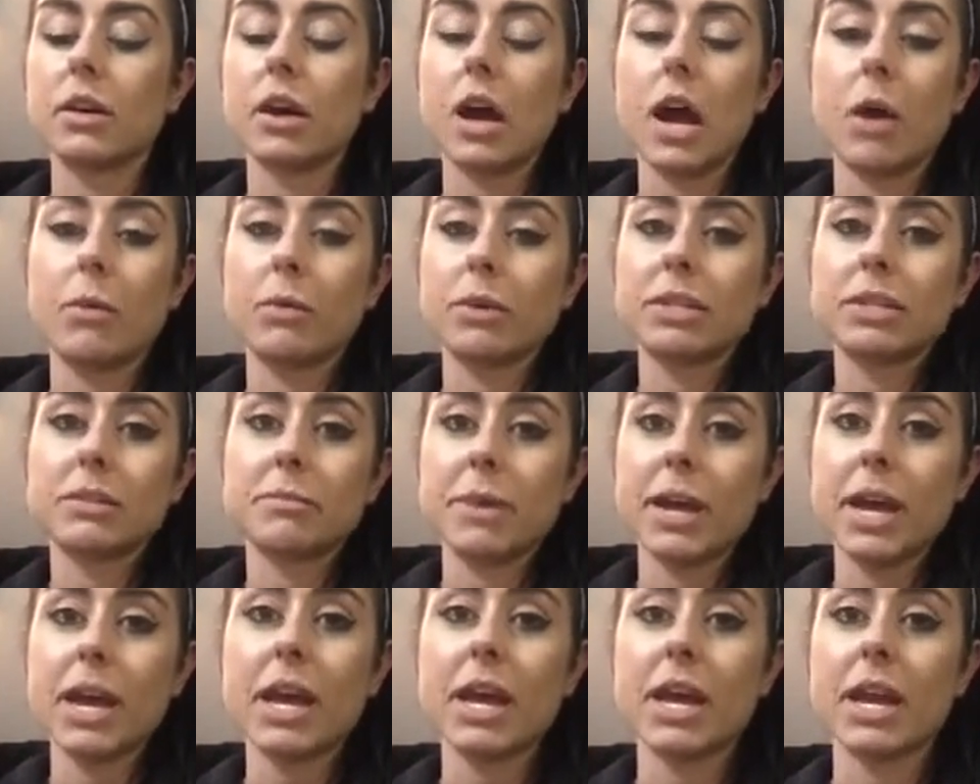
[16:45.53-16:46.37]
I went to
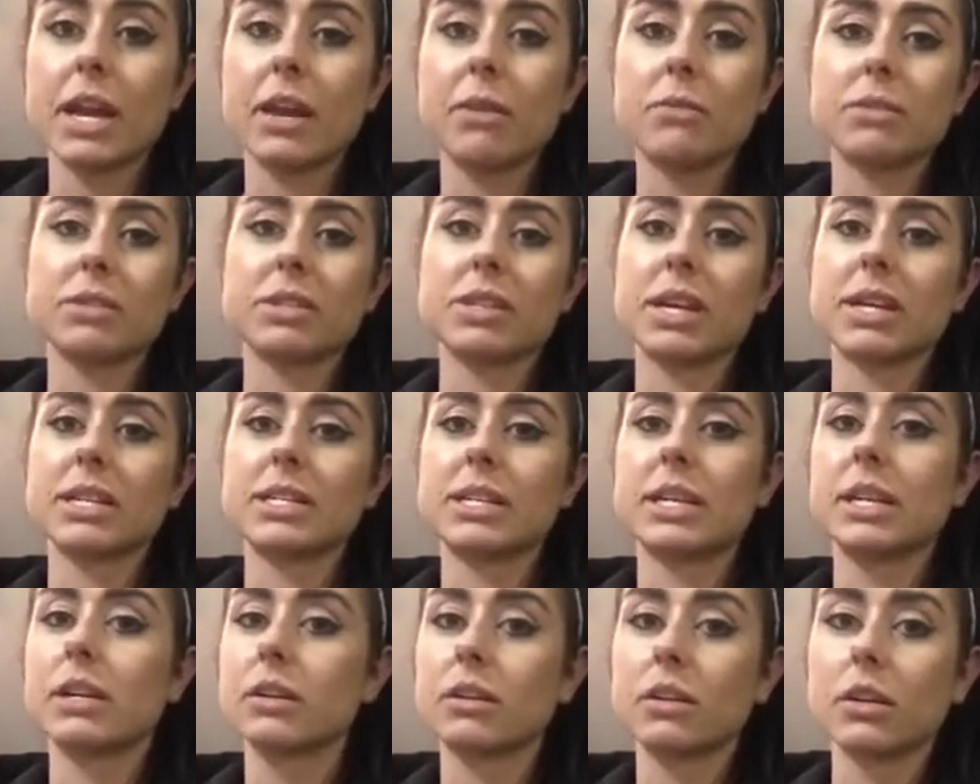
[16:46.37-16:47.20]
bed. It was like
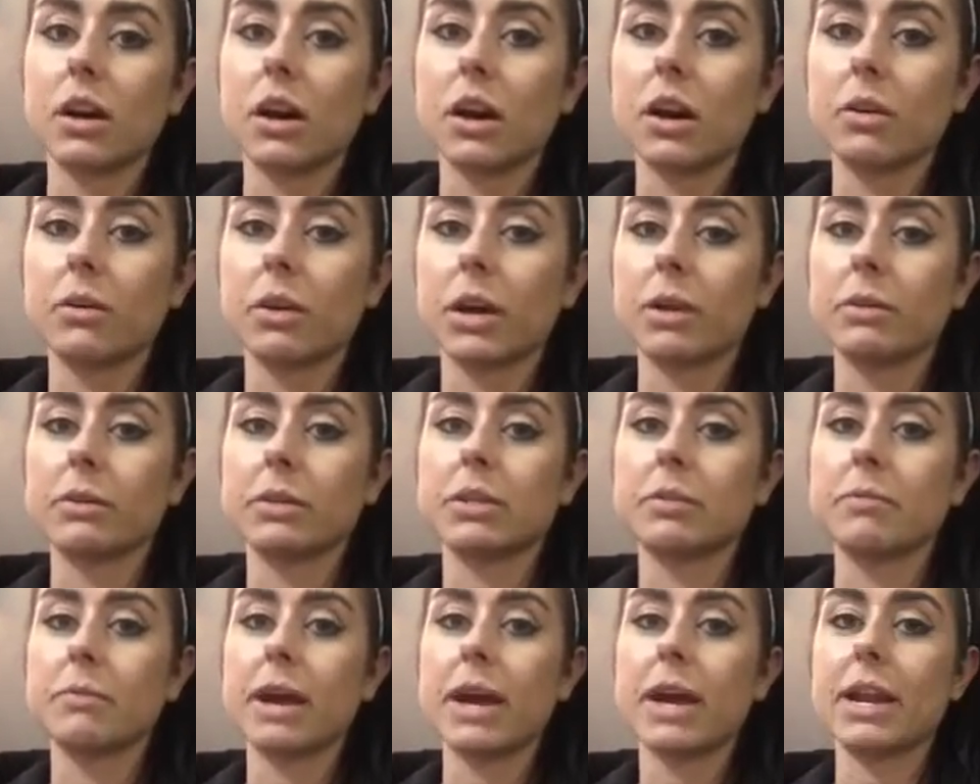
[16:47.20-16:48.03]
10 o'clock when I went
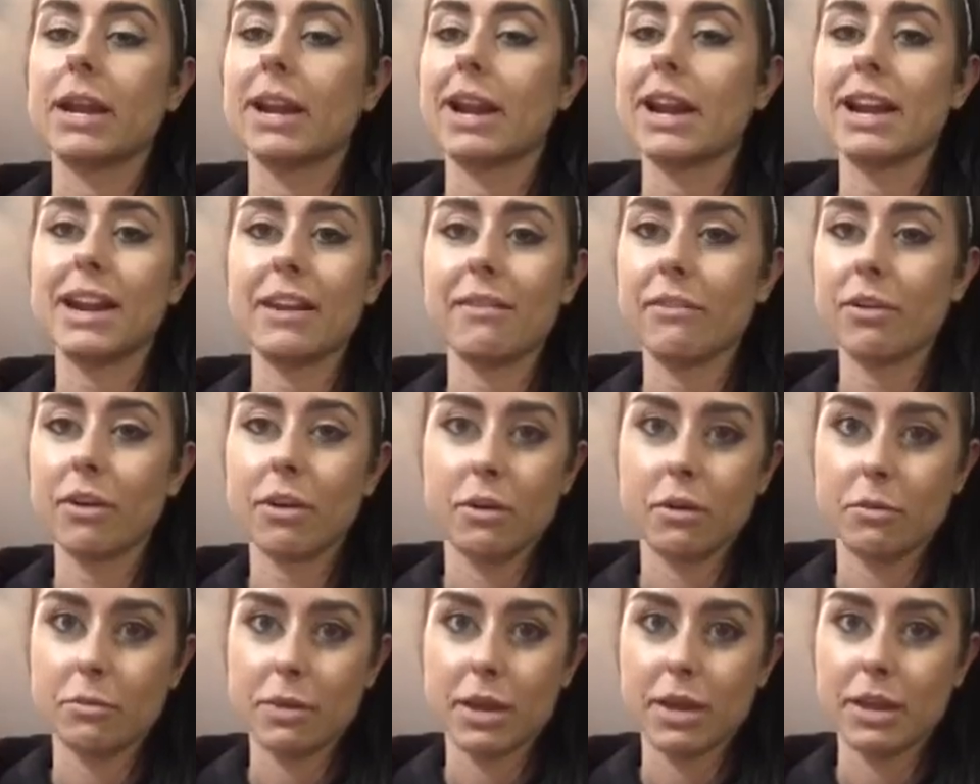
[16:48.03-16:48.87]
to bed, and I never
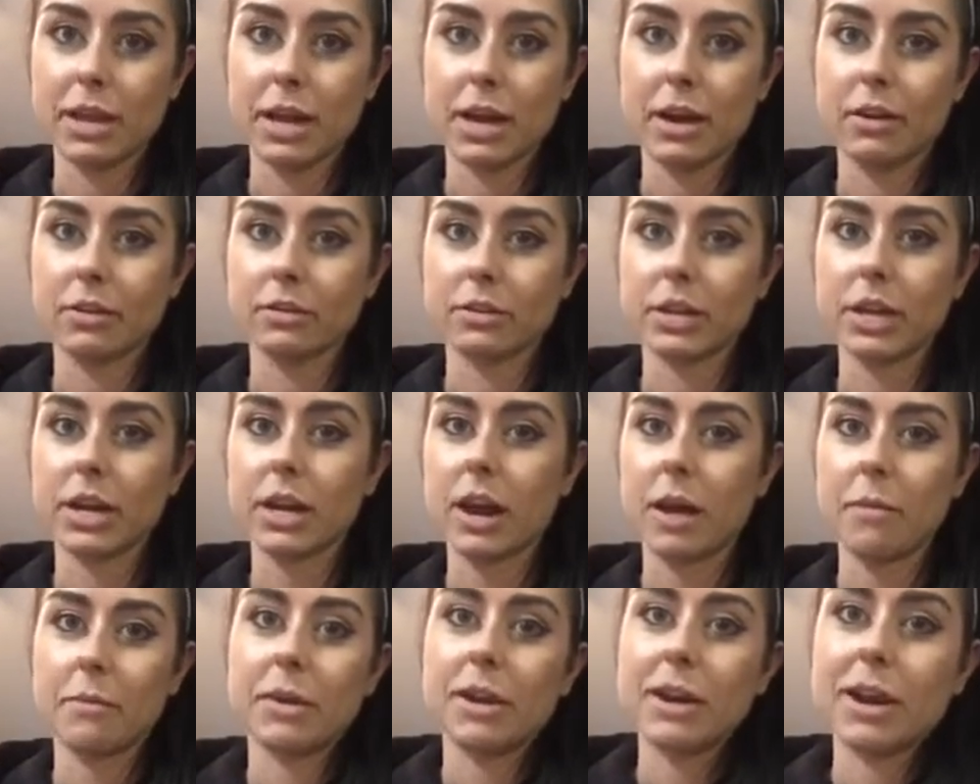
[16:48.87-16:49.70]
go to bed that early.
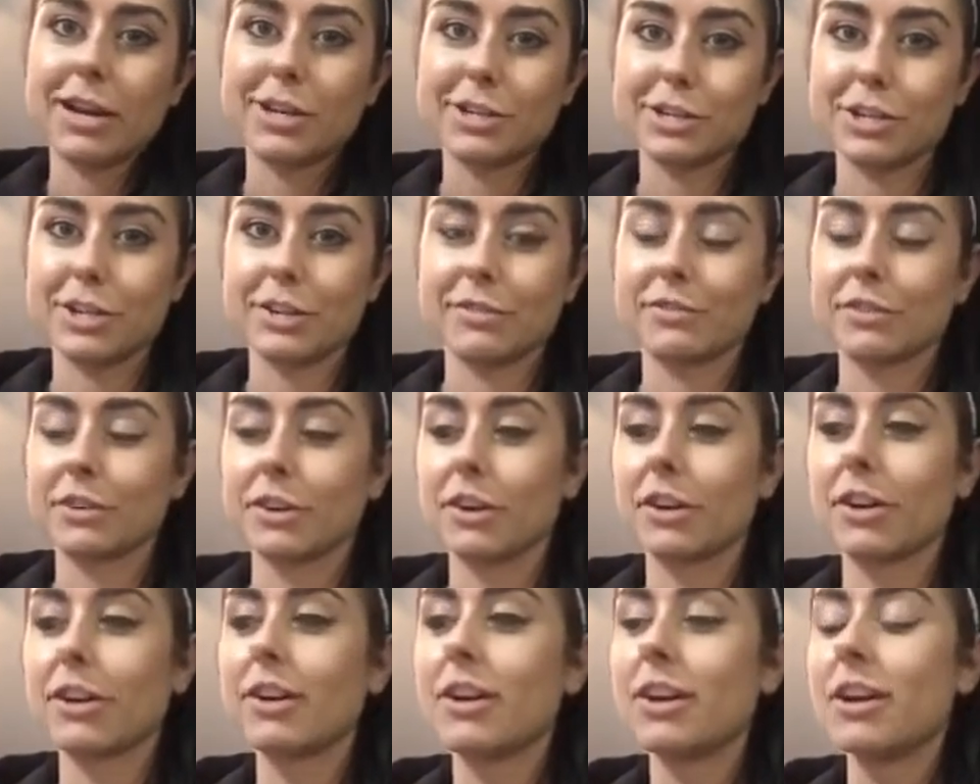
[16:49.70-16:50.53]
I'm a night
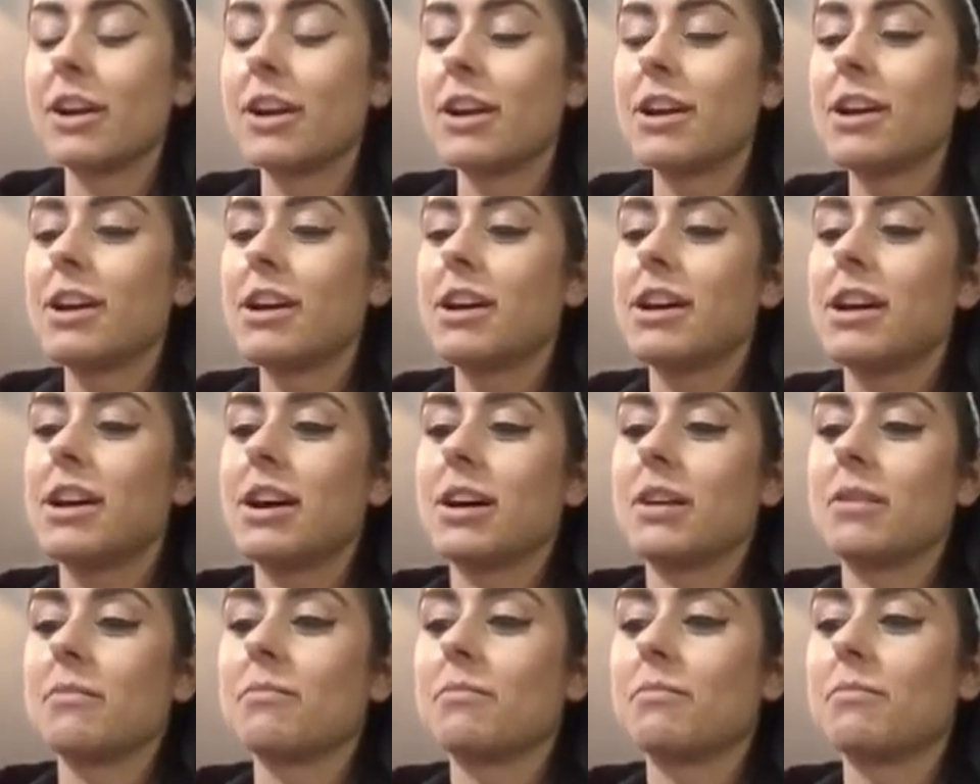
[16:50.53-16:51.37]
shifter.
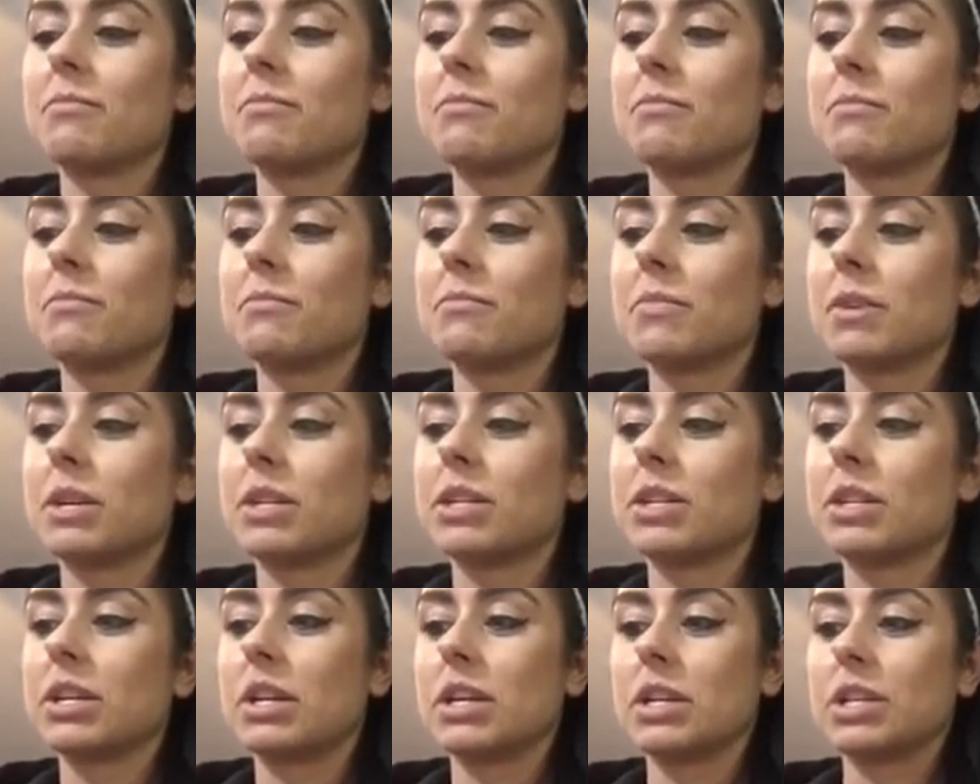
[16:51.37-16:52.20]
But
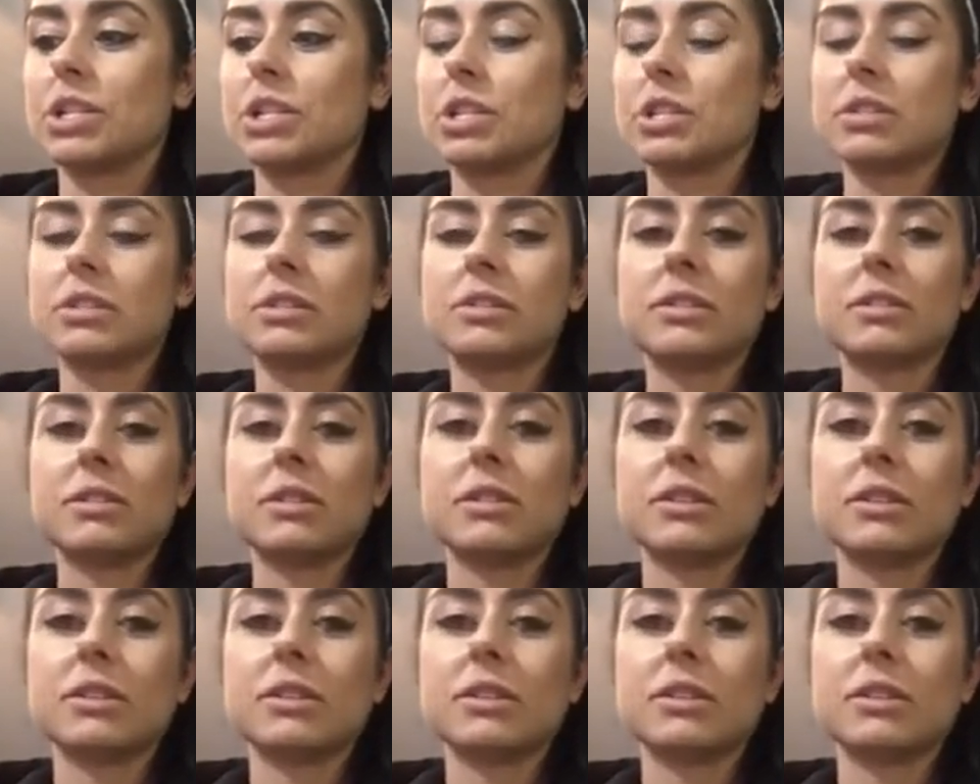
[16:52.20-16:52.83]
it just,